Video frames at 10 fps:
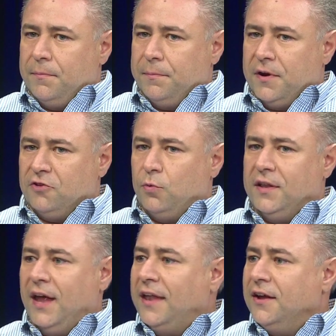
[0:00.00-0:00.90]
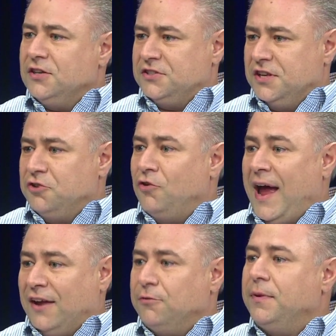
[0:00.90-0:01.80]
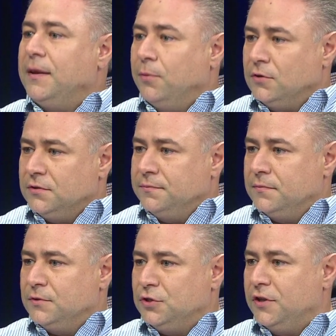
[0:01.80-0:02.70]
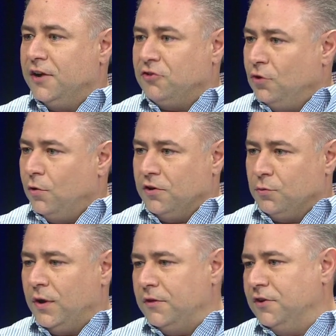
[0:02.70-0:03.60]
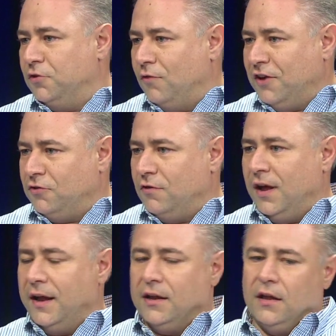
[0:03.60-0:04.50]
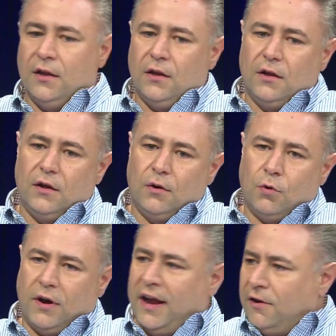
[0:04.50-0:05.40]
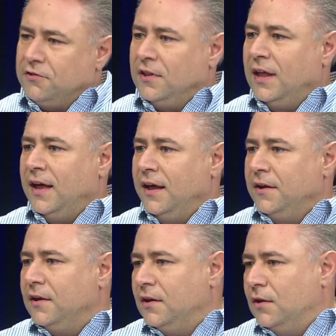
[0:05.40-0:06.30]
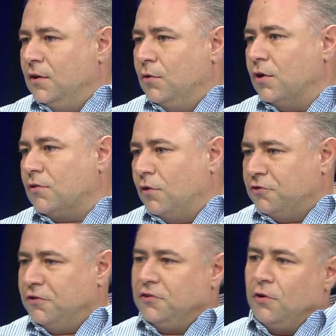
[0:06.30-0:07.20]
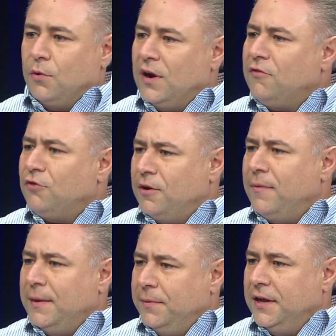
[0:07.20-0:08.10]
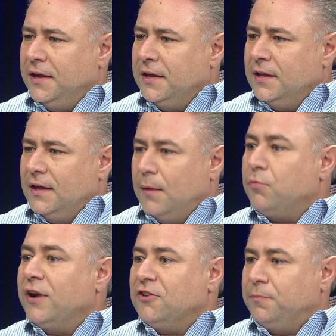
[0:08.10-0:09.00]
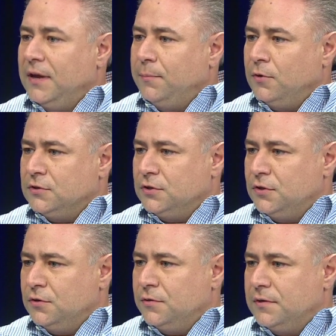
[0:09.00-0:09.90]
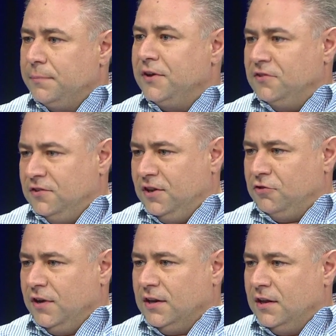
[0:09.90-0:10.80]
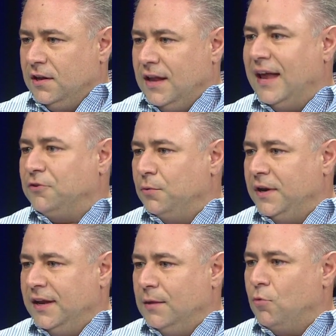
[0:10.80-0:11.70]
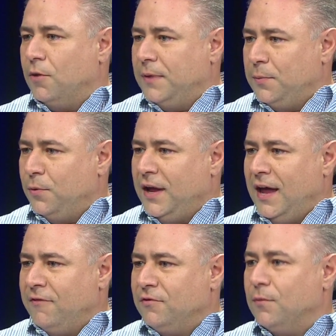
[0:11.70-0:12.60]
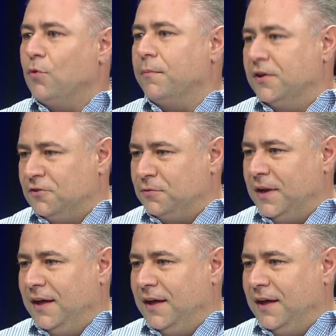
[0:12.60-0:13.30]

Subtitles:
because what that does is it attracts people to their stores, whether it's a restaurant or a hair salon or a grocery store, whatever it might be. It brings people to the business district, and that's what we need. The more people we have, the more business we have.